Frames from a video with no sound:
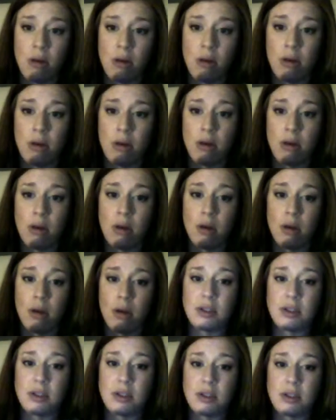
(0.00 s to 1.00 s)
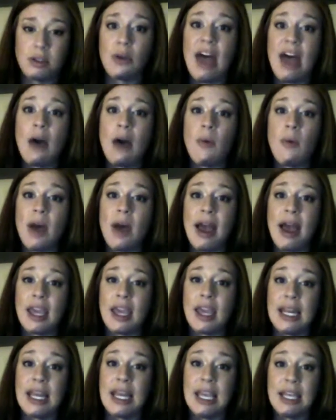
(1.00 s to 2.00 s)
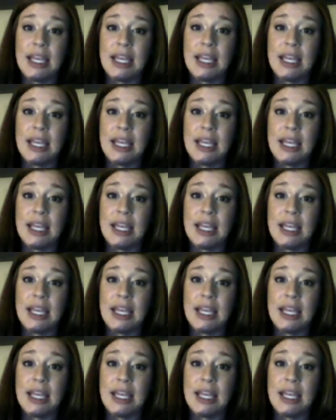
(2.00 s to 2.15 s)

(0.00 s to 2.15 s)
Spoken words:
So that way I can hit Diamond.